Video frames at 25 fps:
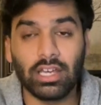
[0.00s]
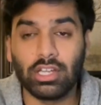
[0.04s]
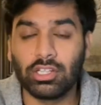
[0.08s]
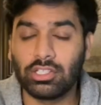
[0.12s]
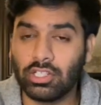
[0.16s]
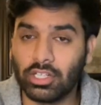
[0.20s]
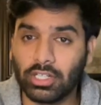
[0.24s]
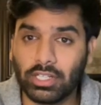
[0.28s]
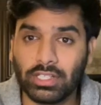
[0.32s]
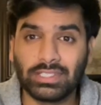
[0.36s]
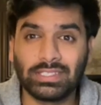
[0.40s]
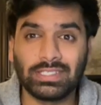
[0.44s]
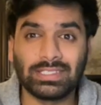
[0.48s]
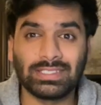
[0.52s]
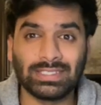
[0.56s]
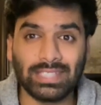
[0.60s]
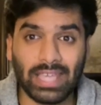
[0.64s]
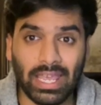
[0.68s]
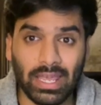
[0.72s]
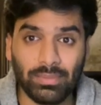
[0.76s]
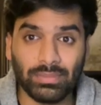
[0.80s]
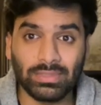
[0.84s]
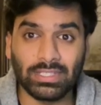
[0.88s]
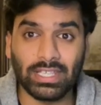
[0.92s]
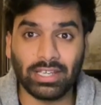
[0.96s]
targets the
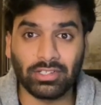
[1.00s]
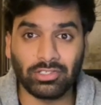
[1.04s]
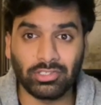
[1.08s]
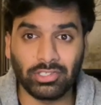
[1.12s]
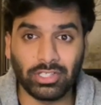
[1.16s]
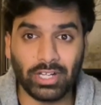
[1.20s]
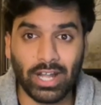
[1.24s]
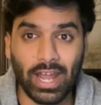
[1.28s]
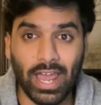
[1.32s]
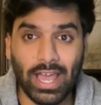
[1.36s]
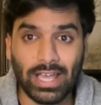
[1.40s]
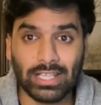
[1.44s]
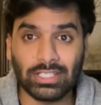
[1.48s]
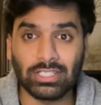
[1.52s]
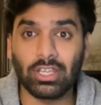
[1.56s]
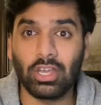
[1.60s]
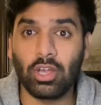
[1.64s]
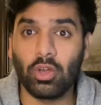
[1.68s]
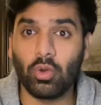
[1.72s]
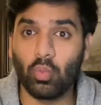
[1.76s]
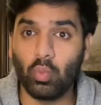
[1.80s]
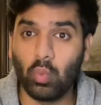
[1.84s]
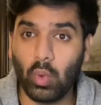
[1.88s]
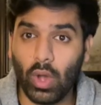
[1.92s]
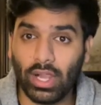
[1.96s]
same sector as
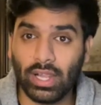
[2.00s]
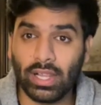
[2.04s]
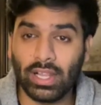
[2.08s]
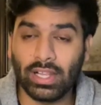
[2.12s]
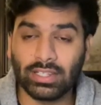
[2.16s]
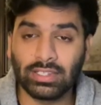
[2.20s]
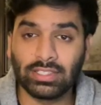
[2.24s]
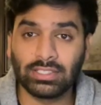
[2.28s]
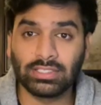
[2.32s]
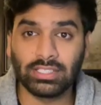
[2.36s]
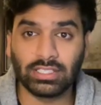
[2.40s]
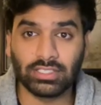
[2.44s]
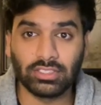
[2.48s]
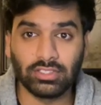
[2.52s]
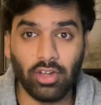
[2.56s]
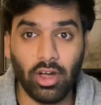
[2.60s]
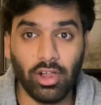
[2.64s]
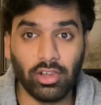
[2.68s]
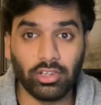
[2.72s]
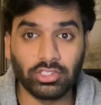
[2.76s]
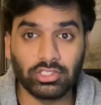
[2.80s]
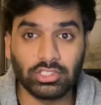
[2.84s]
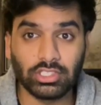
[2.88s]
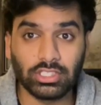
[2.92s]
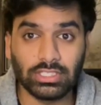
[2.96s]
Well Health
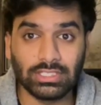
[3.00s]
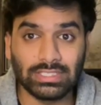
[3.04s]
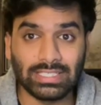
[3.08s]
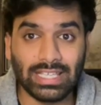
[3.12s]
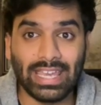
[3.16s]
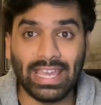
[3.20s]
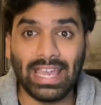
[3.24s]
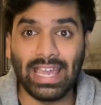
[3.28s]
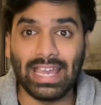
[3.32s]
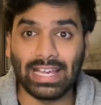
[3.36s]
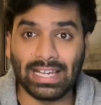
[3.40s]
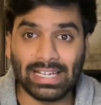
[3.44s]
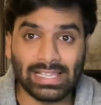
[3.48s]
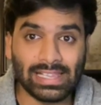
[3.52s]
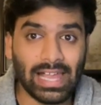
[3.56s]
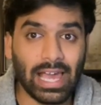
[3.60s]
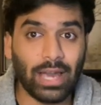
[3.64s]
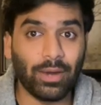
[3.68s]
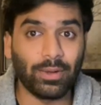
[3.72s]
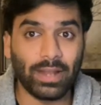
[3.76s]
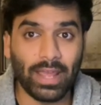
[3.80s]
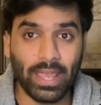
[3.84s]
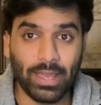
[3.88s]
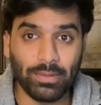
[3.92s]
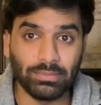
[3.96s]
Technologies and
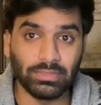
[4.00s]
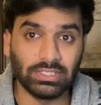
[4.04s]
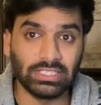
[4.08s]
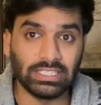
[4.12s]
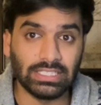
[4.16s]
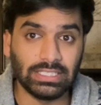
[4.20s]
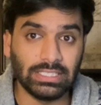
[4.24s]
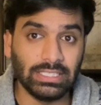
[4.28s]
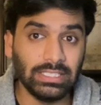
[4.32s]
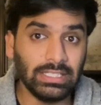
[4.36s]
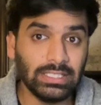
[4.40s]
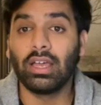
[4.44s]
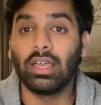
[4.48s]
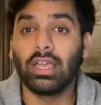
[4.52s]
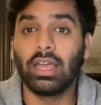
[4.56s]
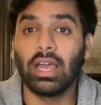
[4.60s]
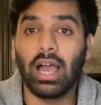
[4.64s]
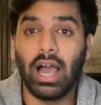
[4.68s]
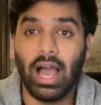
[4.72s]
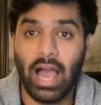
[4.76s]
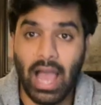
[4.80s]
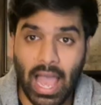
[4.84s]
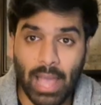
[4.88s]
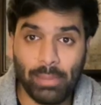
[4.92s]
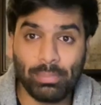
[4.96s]
CloudMD,
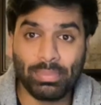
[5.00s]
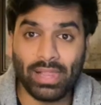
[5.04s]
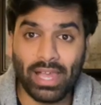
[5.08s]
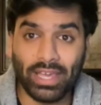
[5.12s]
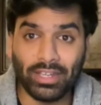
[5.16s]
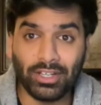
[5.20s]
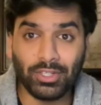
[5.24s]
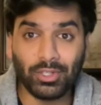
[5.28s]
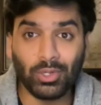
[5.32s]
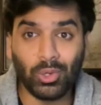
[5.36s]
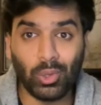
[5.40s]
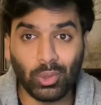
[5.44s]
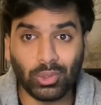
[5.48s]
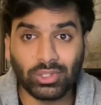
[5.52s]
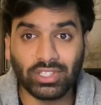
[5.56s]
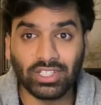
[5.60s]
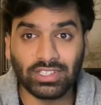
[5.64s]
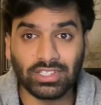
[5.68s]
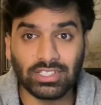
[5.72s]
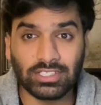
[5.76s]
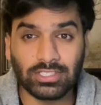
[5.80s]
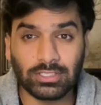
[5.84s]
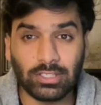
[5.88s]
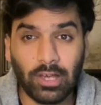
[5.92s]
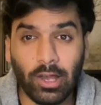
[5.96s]
I plan on holding
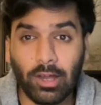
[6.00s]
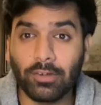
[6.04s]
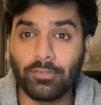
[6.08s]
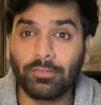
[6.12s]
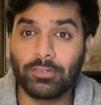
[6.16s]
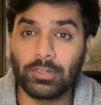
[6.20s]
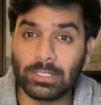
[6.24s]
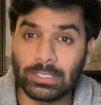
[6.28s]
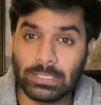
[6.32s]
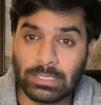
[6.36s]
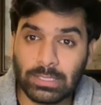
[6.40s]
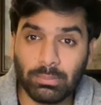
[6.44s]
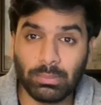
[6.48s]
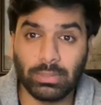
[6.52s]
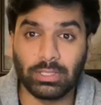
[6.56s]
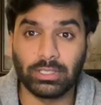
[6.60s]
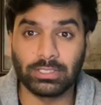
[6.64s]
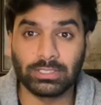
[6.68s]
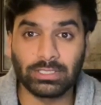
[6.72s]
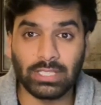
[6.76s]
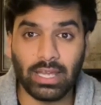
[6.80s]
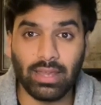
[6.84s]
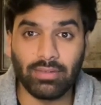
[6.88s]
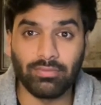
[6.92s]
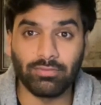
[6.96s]
the stock for a similar
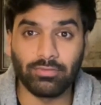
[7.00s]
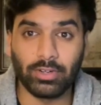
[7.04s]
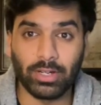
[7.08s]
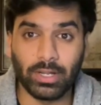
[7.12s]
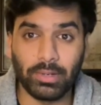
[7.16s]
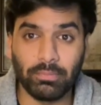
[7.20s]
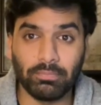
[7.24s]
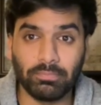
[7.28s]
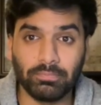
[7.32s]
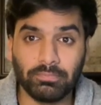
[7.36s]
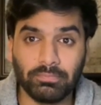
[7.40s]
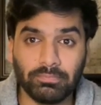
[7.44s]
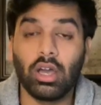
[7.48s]
time frame.